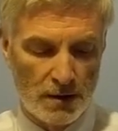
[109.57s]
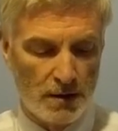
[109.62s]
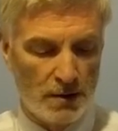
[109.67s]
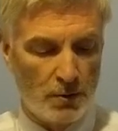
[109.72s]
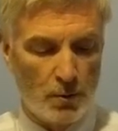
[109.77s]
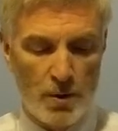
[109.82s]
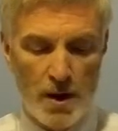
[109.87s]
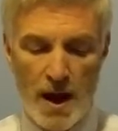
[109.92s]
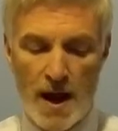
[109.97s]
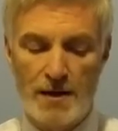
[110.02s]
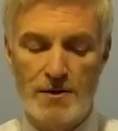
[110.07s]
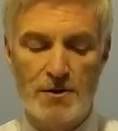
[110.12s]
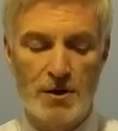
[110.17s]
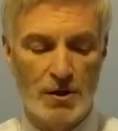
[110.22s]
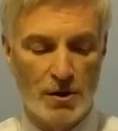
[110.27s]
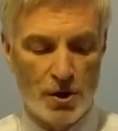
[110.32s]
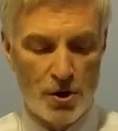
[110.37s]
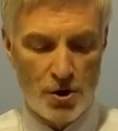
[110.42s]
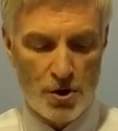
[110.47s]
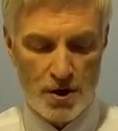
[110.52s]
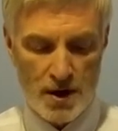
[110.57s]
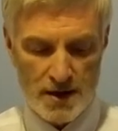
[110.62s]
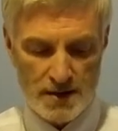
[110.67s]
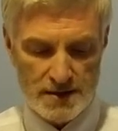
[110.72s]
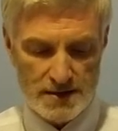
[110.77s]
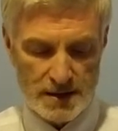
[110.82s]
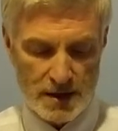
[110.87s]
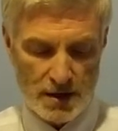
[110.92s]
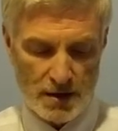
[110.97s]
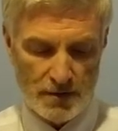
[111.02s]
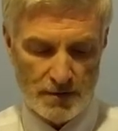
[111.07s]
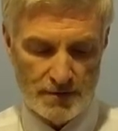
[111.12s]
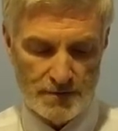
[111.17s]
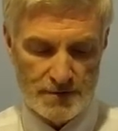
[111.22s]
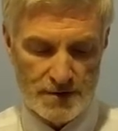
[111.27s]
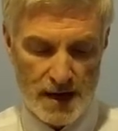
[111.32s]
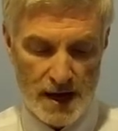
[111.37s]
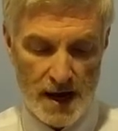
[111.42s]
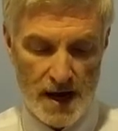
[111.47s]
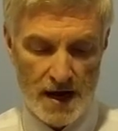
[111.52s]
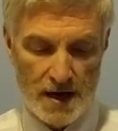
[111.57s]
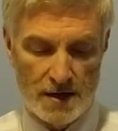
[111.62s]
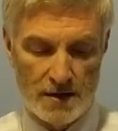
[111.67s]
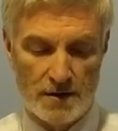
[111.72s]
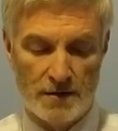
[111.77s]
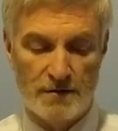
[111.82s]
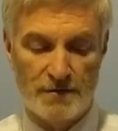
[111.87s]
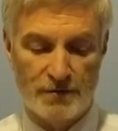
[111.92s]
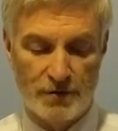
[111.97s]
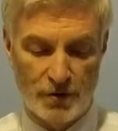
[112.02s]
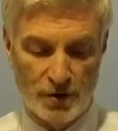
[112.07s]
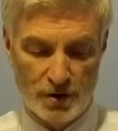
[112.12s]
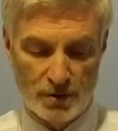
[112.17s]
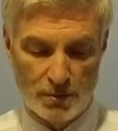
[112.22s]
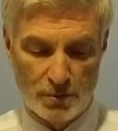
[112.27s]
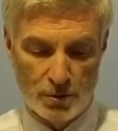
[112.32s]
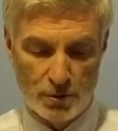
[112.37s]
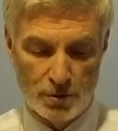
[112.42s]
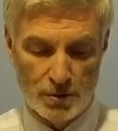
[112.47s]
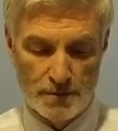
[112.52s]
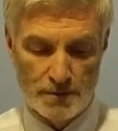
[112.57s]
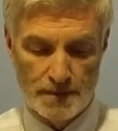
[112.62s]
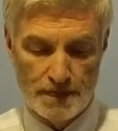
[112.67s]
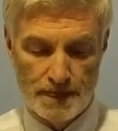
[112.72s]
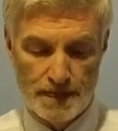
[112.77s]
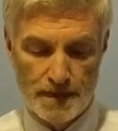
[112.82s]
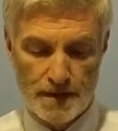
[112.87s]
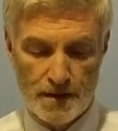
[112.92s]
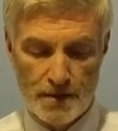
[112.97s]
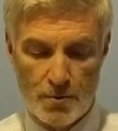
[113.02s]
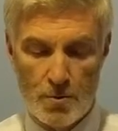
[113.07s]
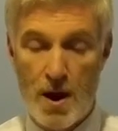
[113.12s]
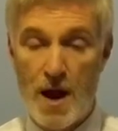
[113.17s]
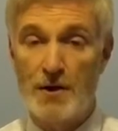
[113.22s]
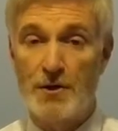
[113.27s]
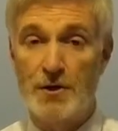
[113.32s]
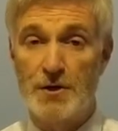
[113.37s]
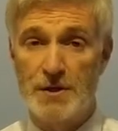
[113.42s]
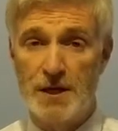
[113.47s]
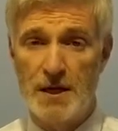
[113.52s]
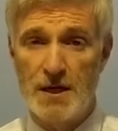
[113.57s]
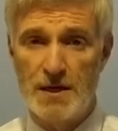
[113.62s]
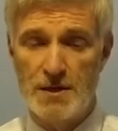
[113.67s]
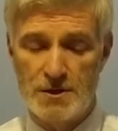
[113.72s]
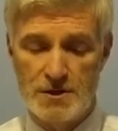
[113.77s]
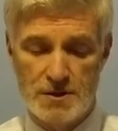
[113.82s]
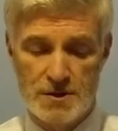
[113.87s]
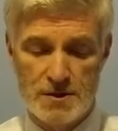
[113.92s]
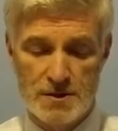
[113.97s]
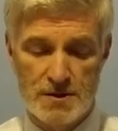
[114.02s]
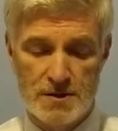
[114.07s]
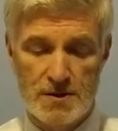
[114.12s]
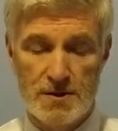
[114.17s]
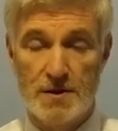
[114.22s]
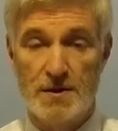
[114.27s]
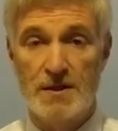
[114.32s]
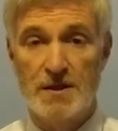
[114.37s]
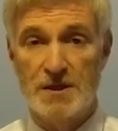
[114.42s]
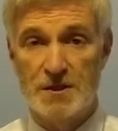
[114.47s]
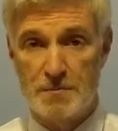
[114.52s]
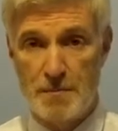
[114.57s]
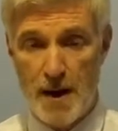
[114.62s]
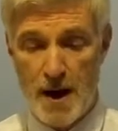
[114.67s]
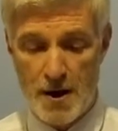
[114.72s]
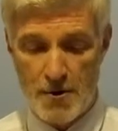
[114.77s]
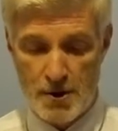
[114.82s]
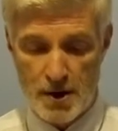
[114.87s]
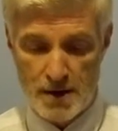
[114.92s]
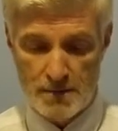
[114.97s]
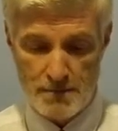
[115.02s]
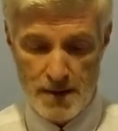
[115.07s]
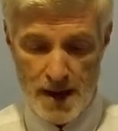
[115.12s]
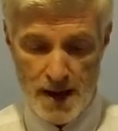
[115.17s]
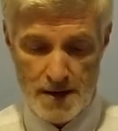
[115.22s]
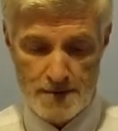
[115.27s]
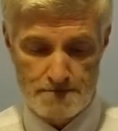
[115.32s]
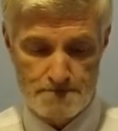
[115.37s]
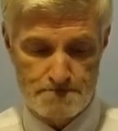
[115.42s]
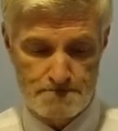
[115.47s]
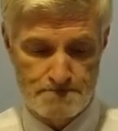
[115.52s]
We had to learn ourselves, and furthermore, we had to teach the despairing men